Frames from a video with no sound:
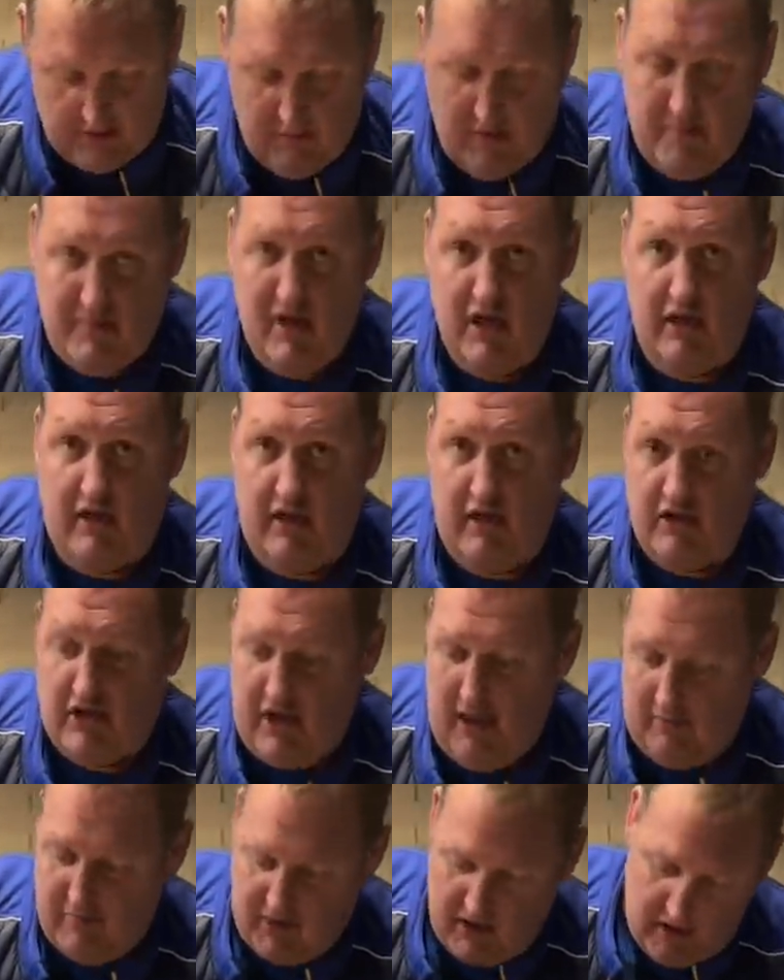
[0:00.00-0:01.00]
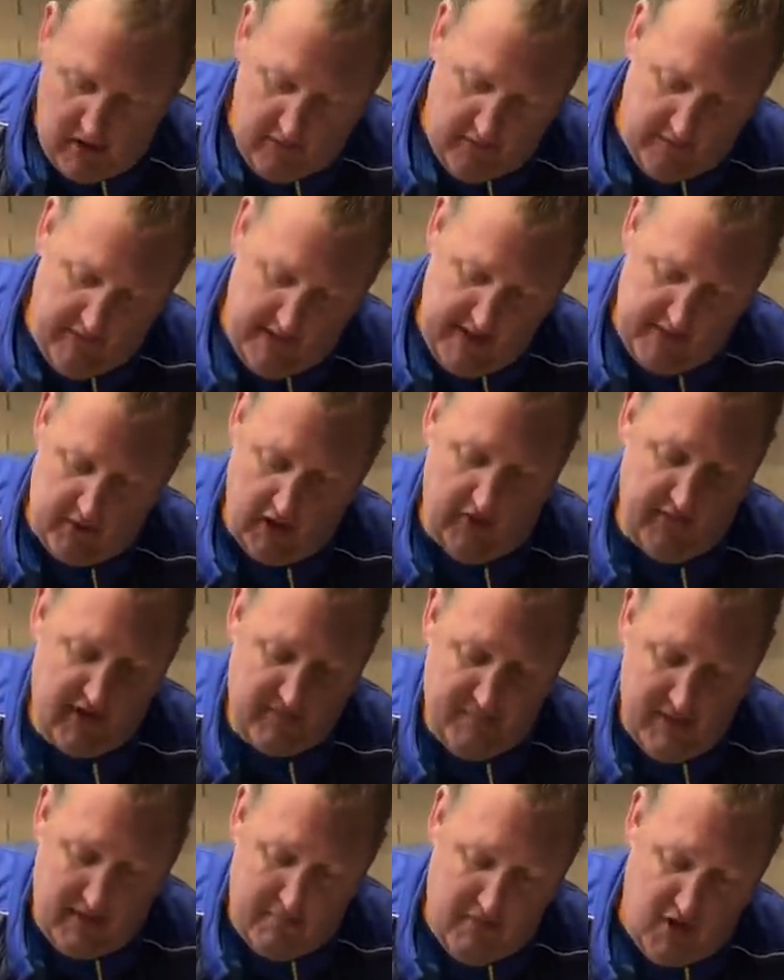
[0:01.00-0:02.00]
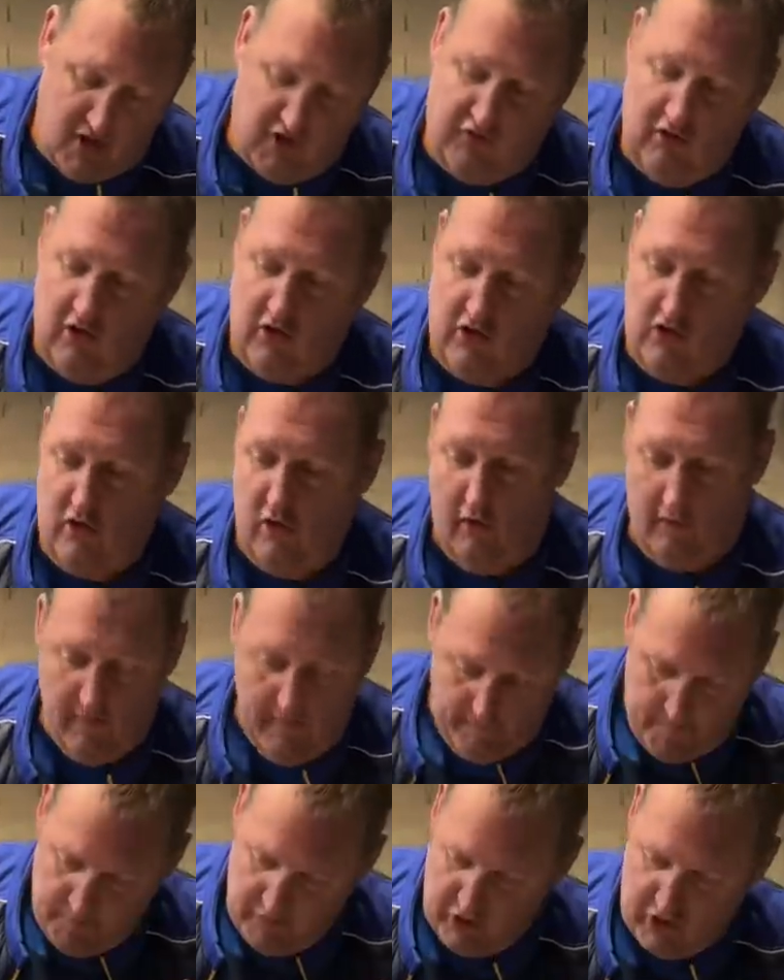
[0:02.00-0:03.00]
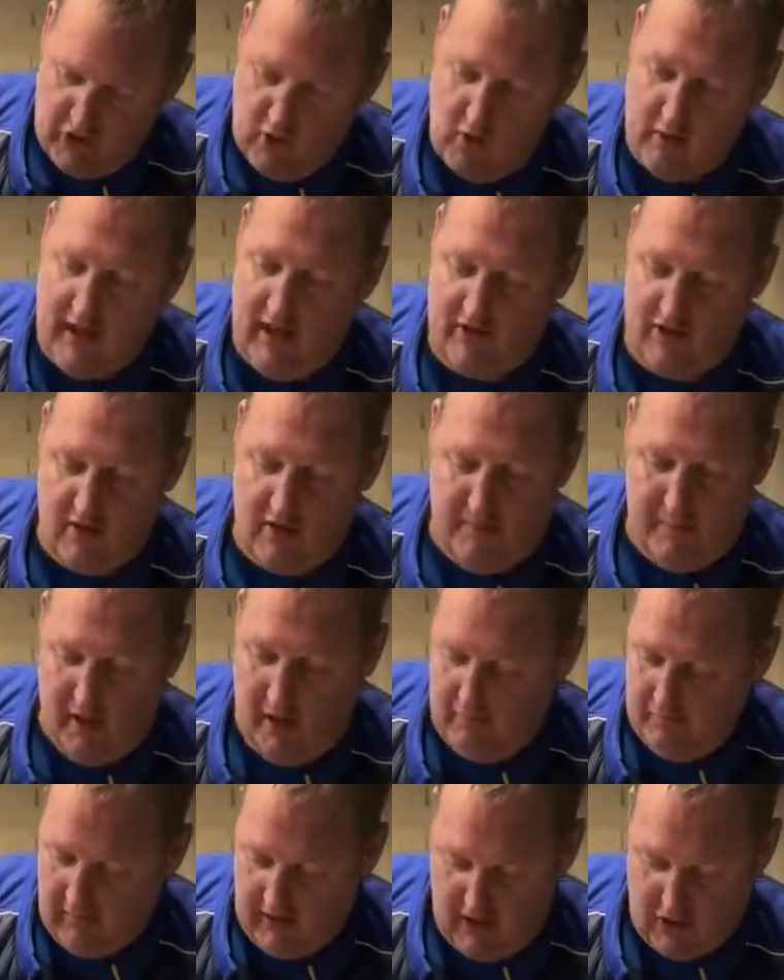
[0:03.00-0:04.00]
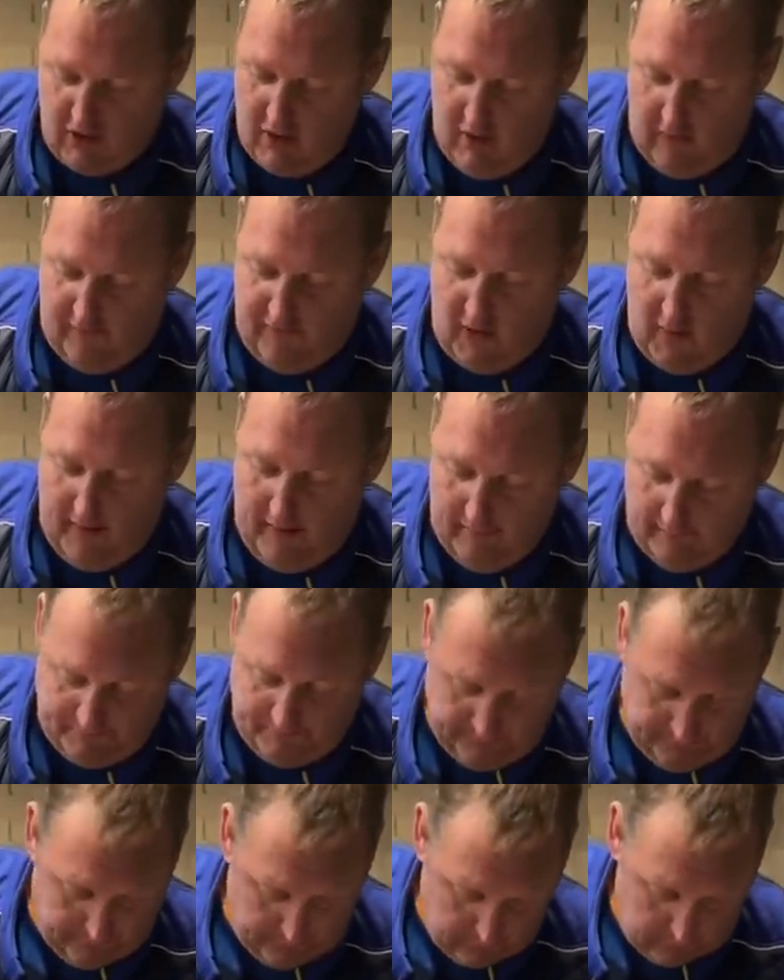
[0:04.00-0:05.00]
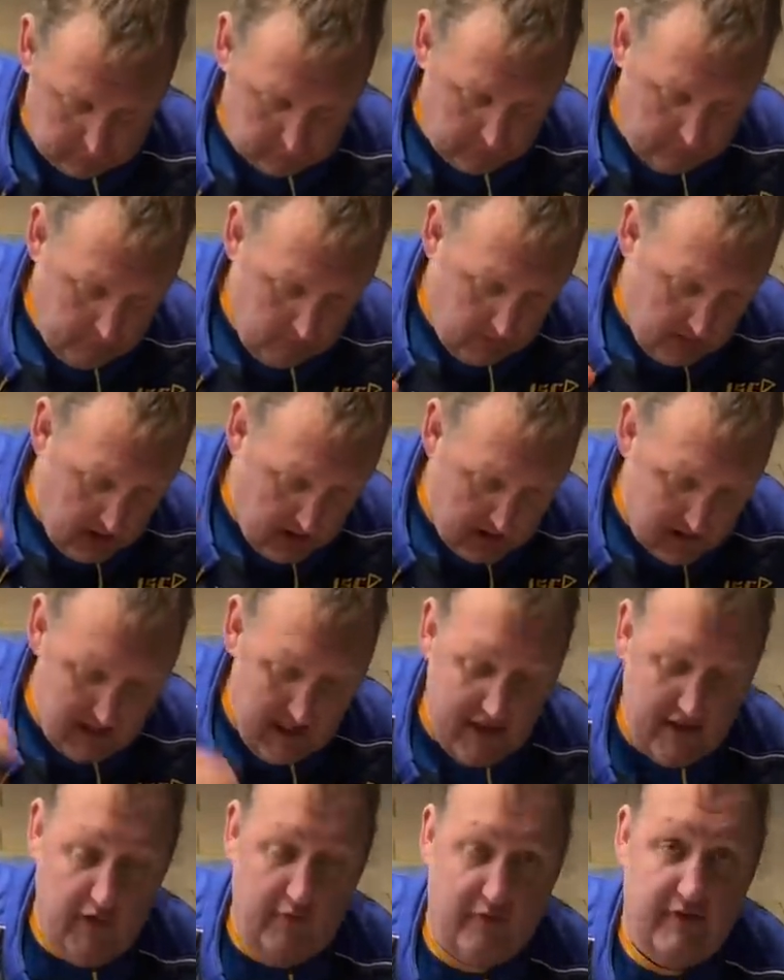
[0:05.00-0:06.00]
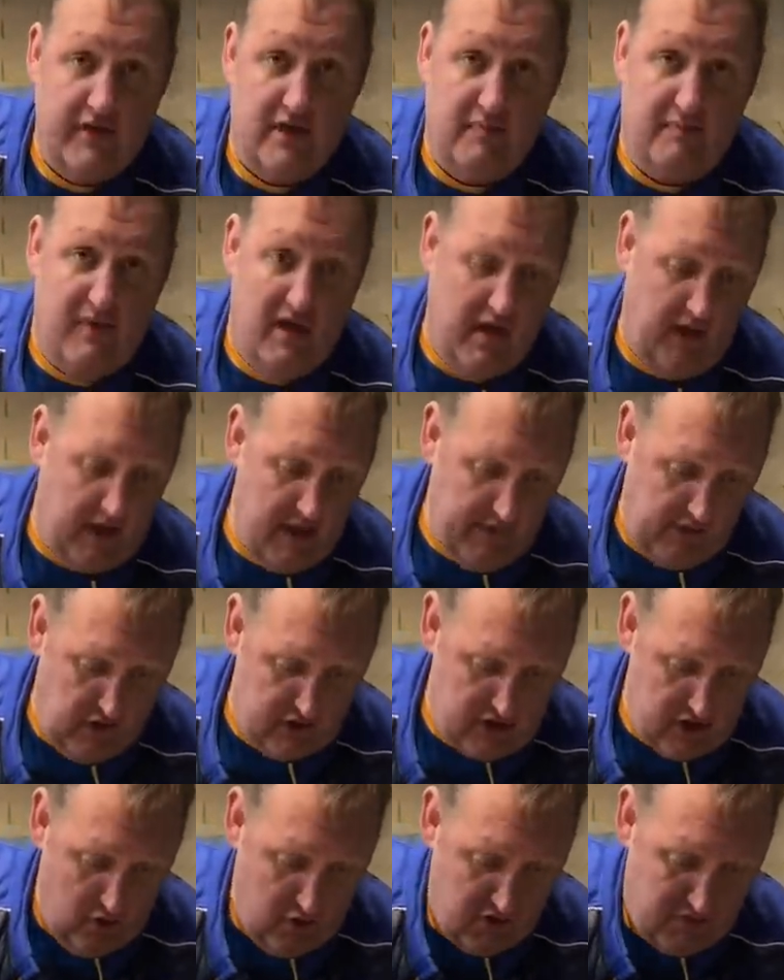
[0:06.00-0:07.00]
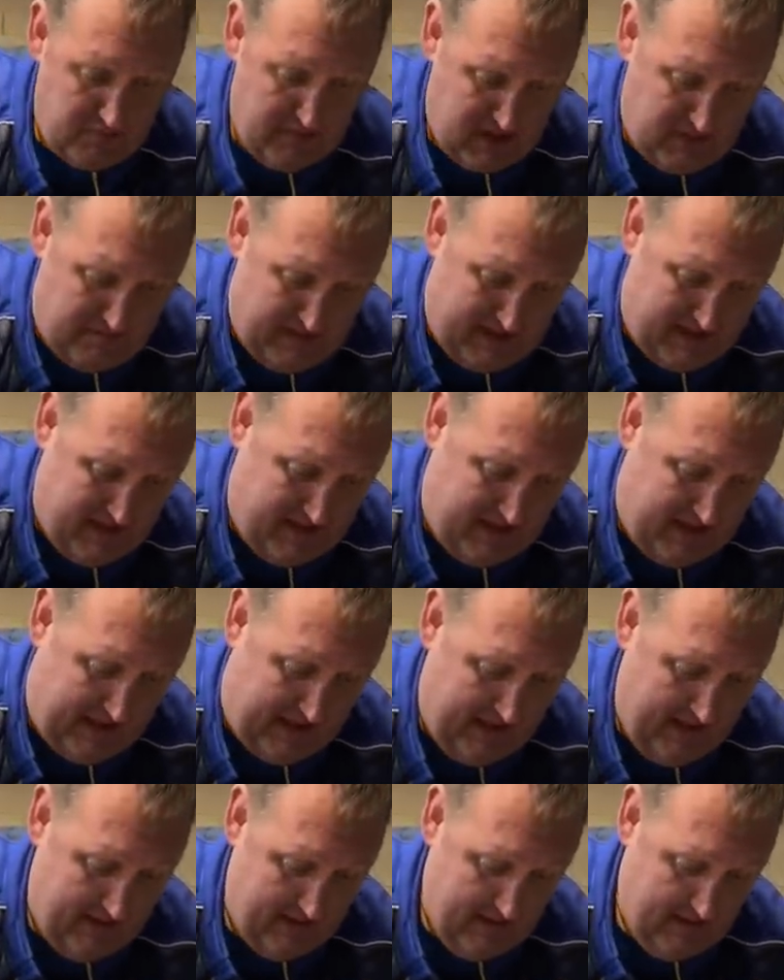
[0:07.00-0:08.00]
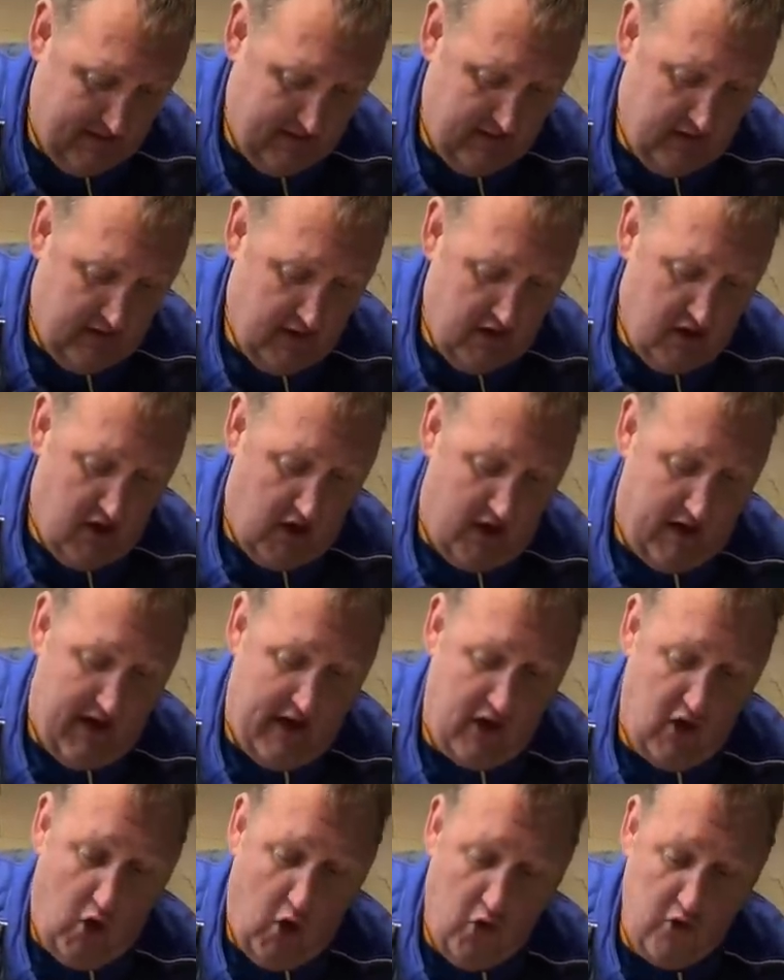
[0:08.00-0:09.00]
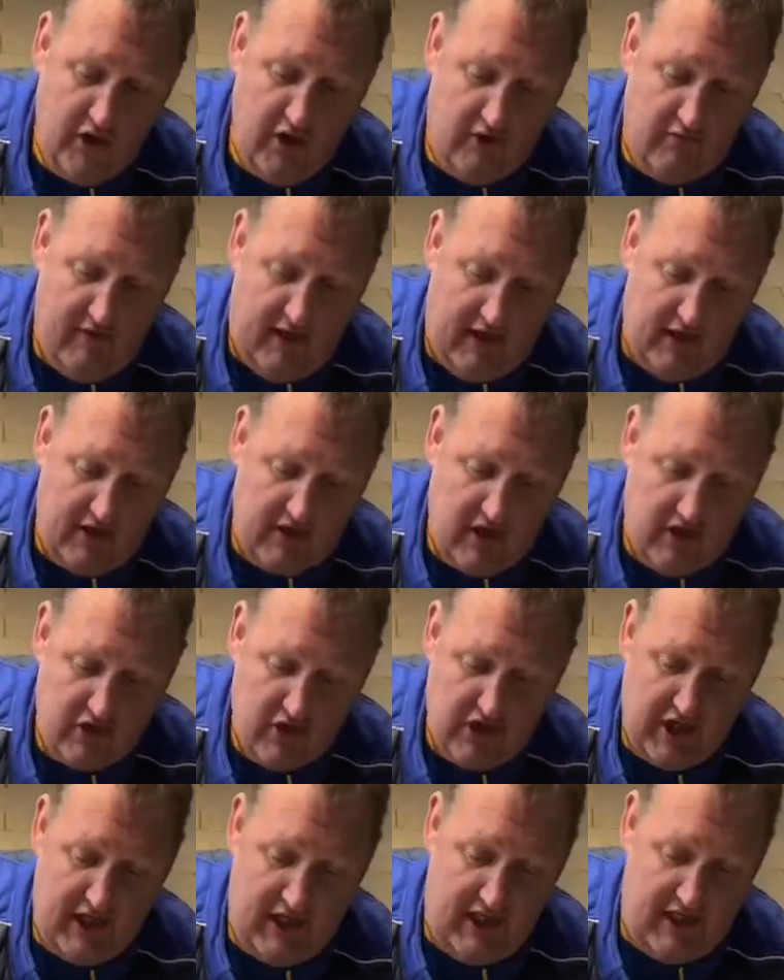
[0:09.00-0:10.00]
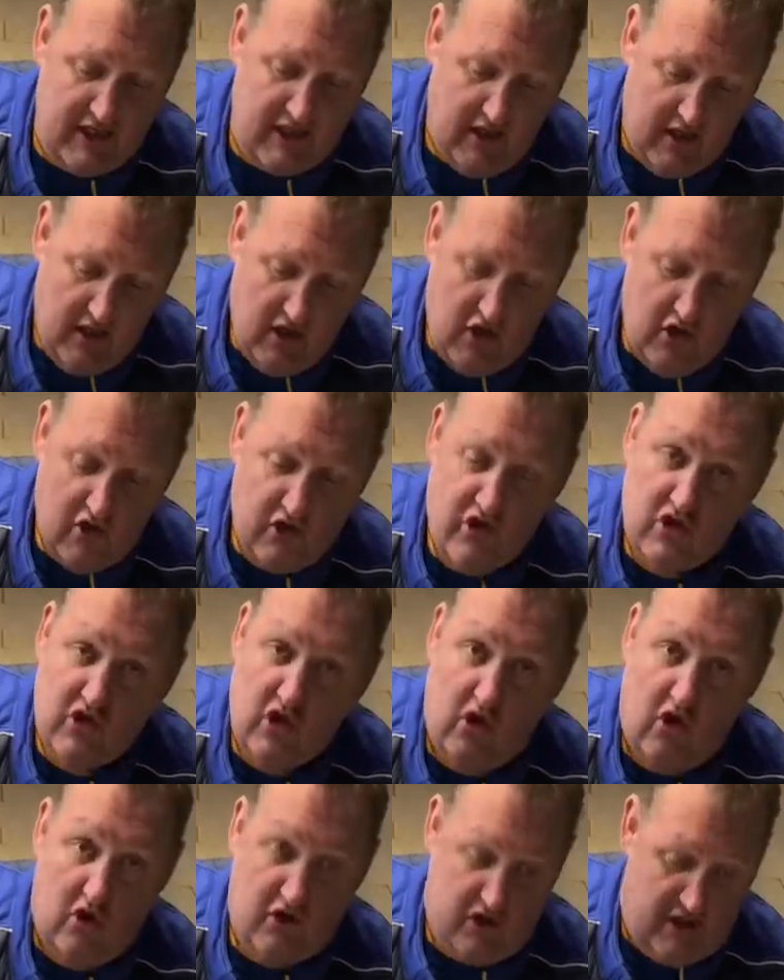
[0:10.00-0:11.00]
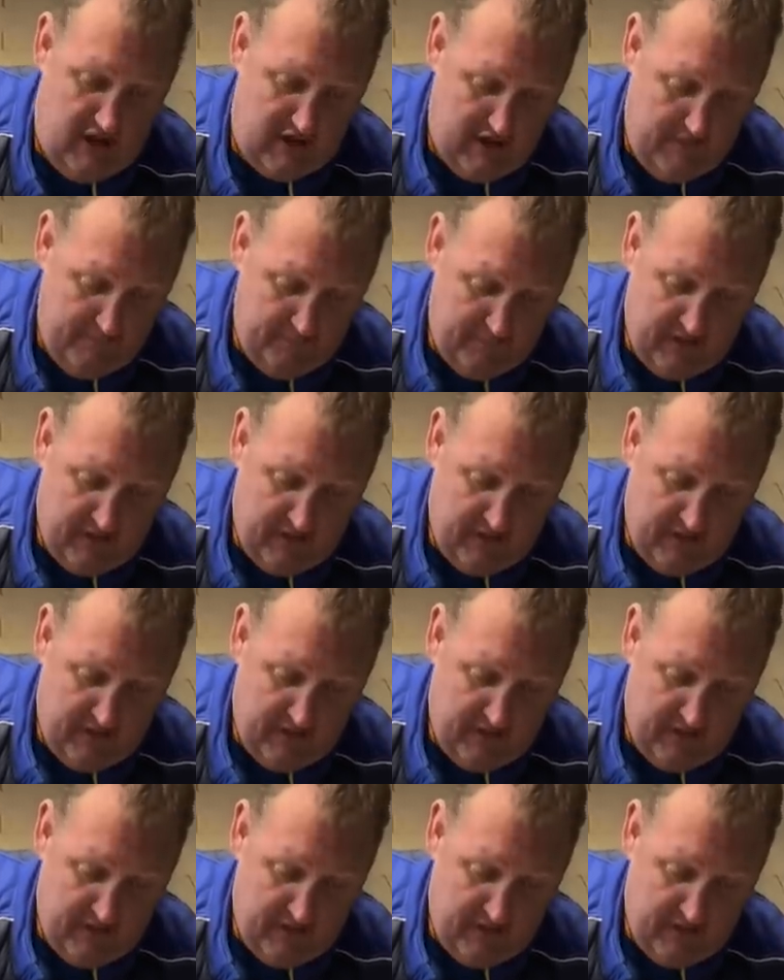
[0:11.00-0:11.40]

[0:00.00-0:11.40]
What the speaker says: the burger and chips. Then you've got this big box full of stuff. Two cans of pop. Let's go through it. Started off with this burger. You've got two smashed patties in here. Alright, onion rings, cheese, sauces.